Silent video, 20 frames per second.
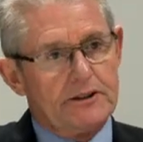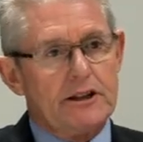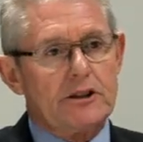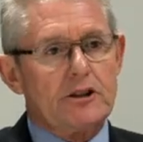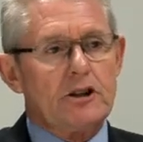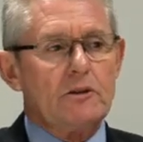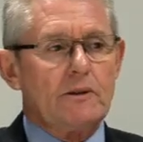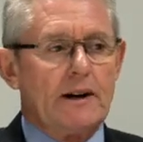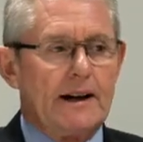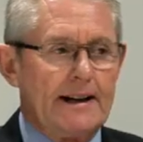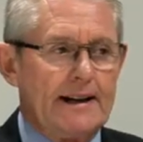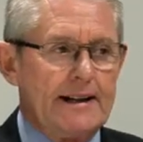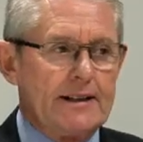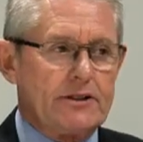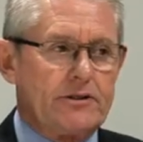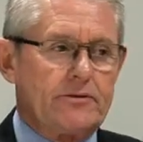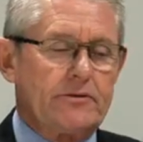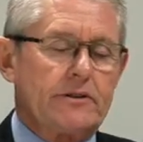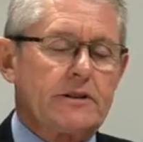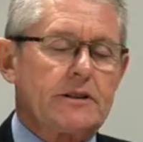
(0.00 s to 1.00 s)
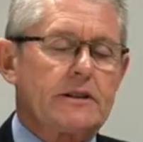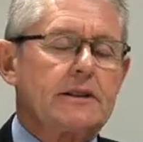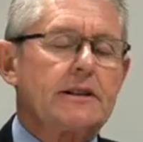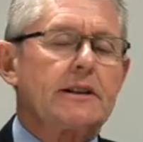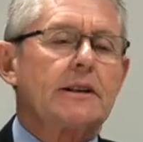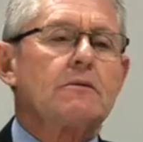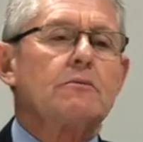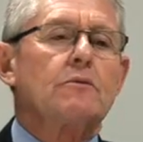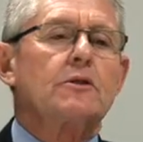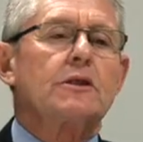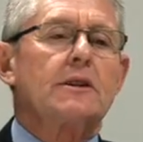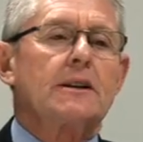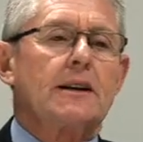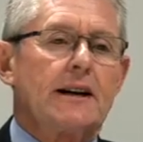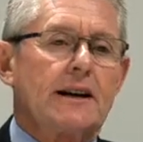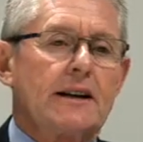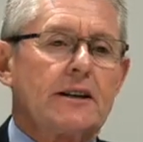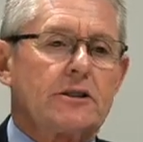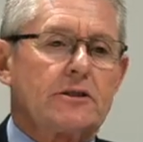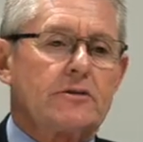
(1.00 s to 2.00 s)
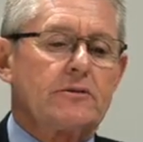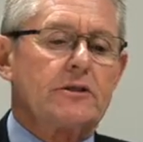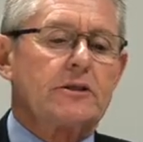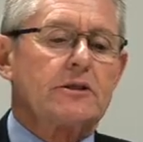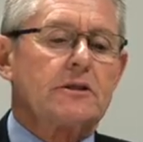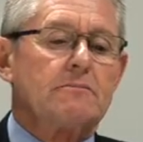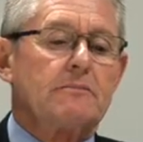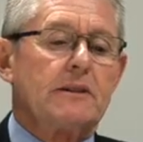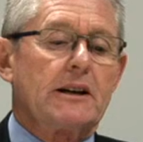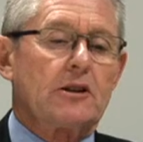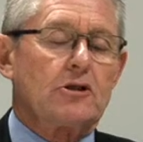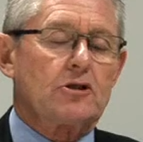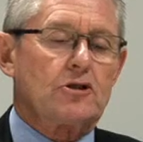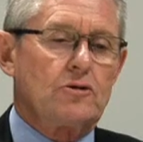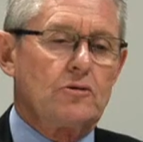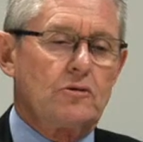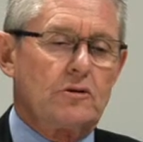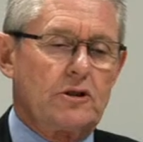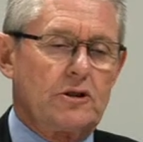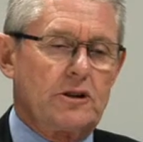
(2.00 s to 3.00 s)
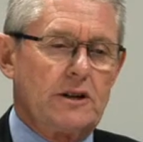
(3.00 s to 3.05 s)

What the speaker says: then you answer, and the secret with the answer is to make it short,